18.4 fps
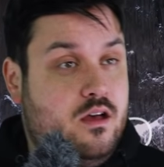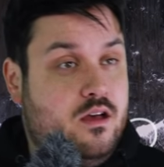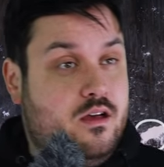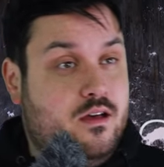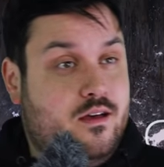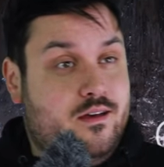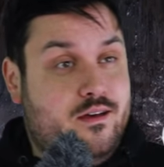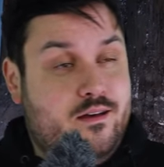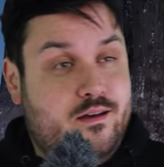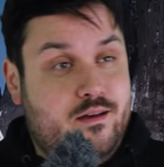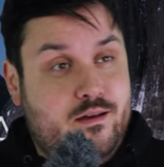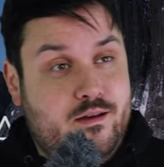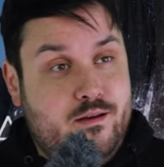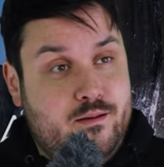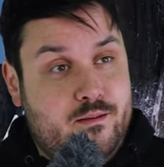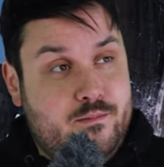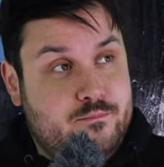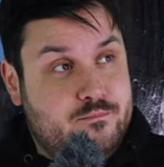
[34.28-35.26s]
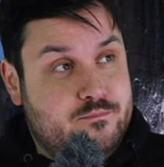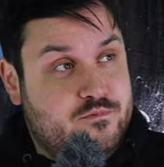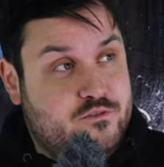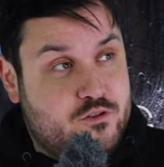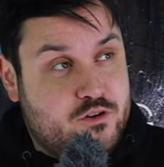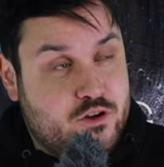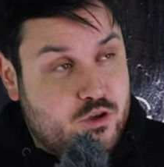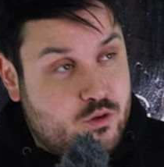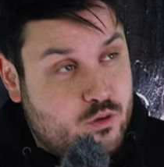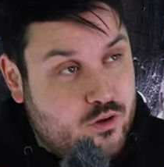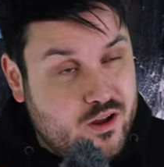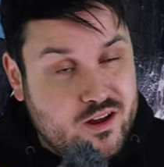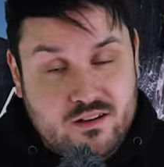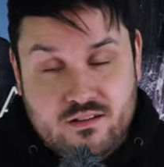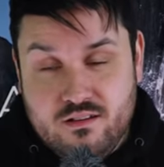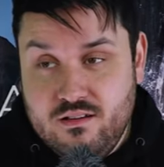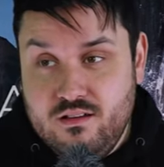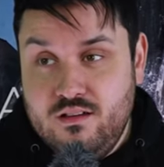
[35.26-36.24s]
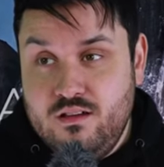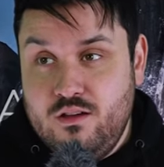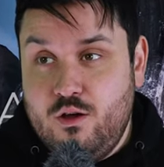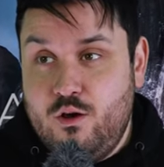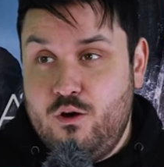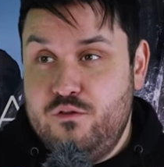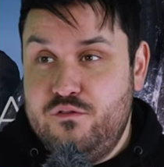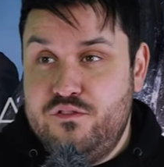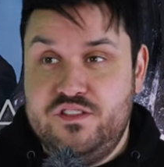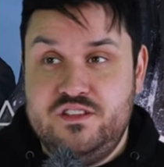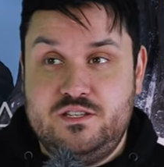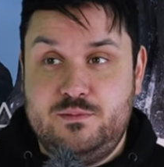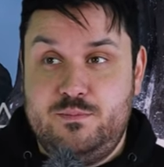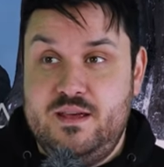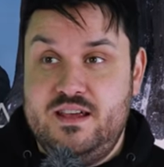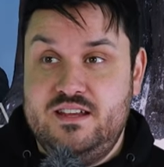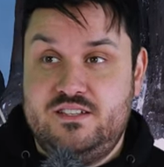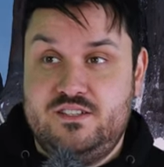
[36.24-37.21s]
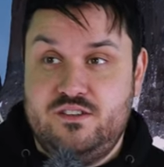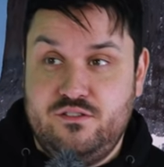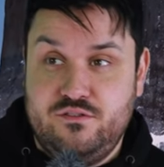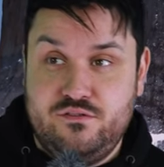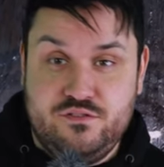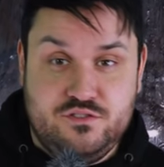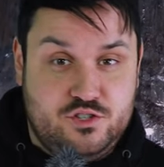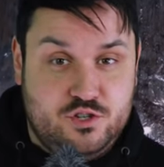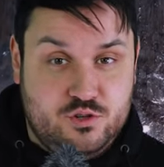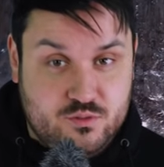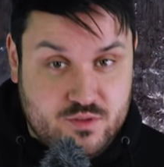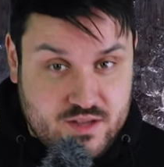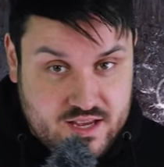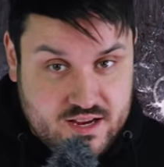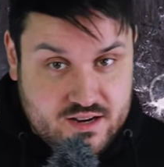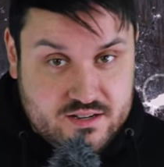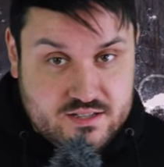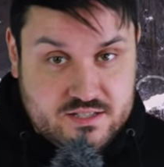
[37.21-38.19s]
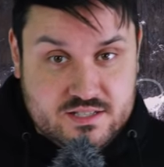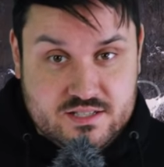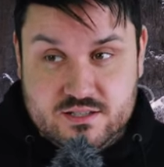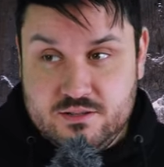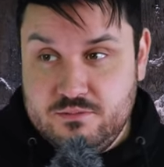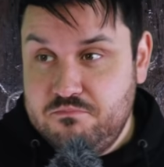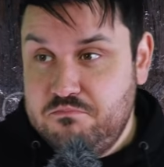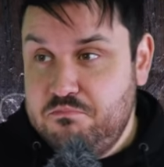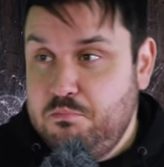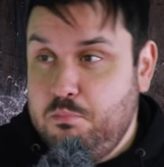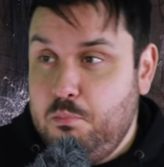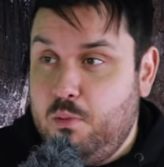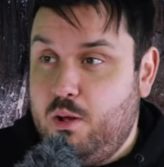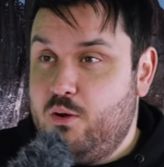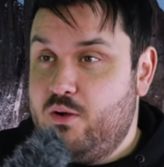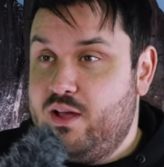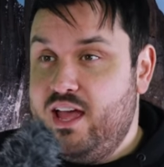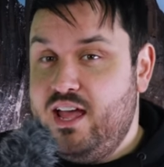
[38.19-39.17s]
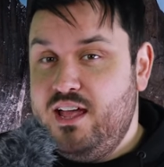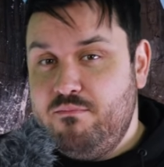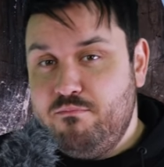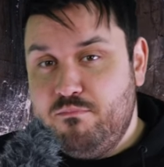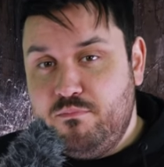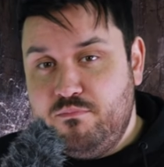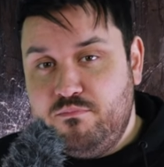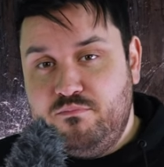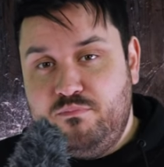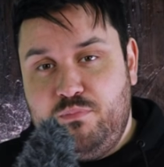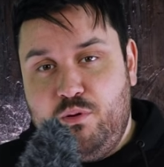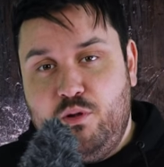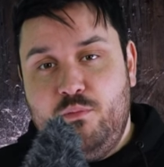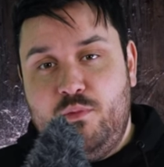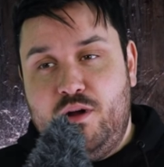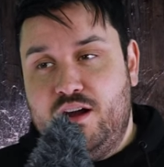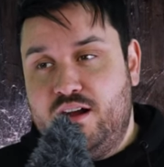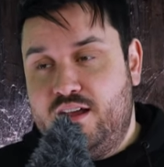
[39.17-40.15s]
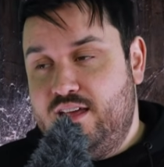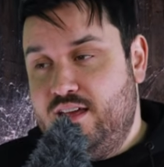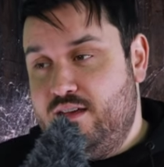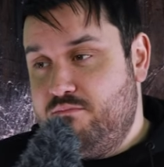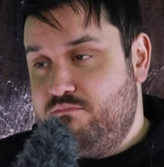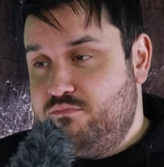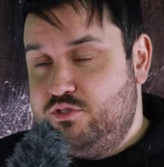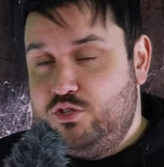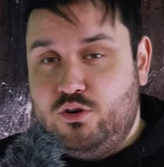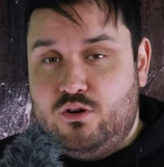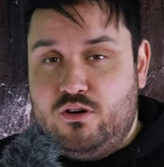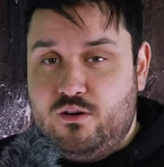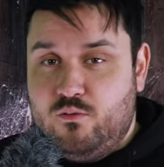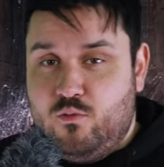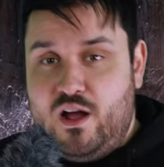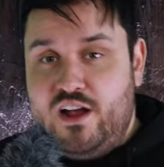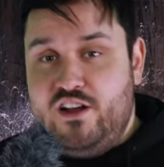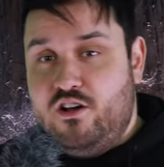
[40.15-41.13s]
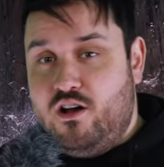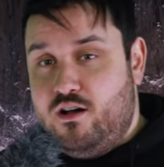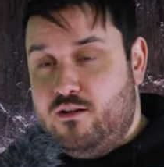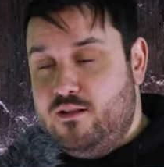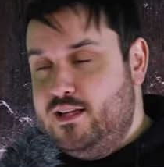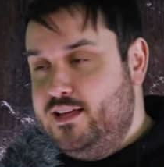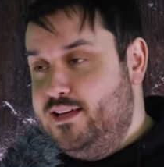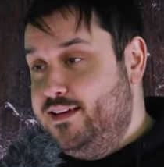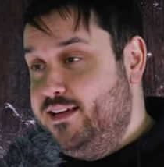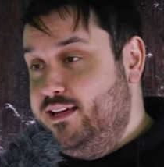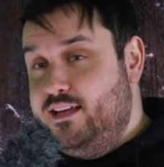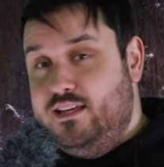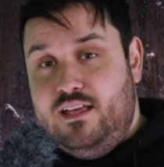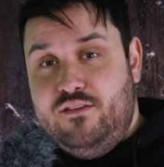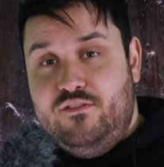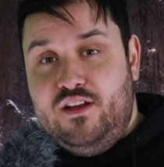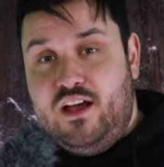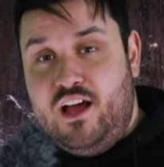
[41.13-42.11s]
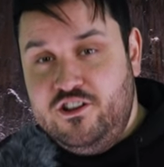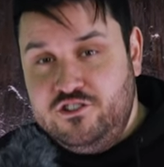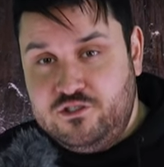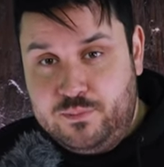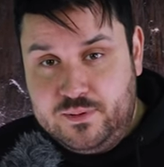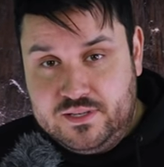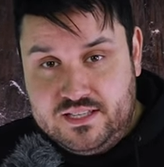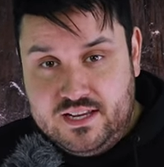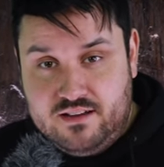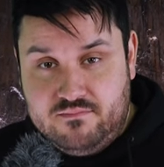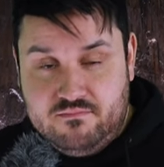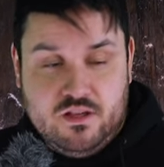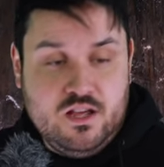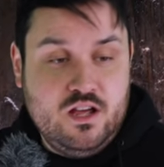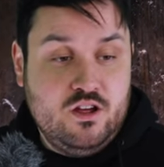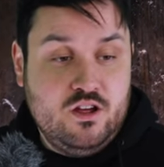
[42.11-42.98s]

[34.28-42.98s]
for a coin over the space of 2 years. Okay, bull market. Sure, why not? Even 100%,